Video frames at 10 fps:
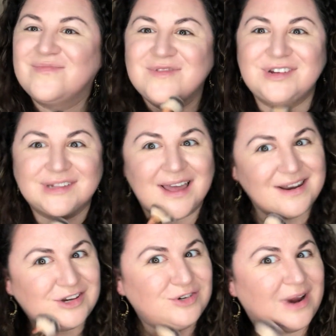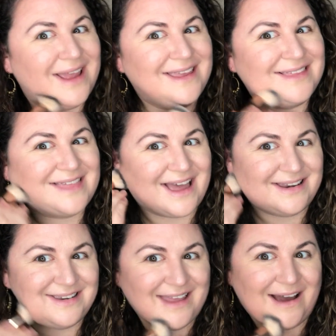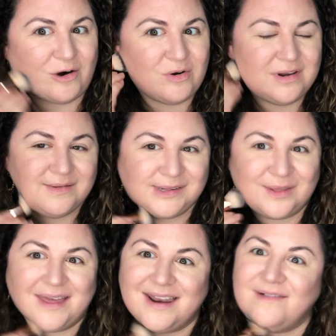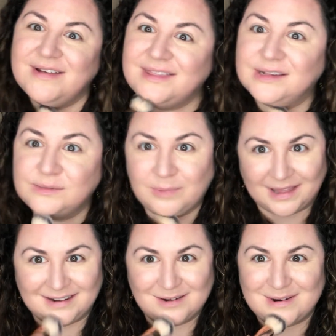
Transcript: just kind of dragging that down so that everything's blended.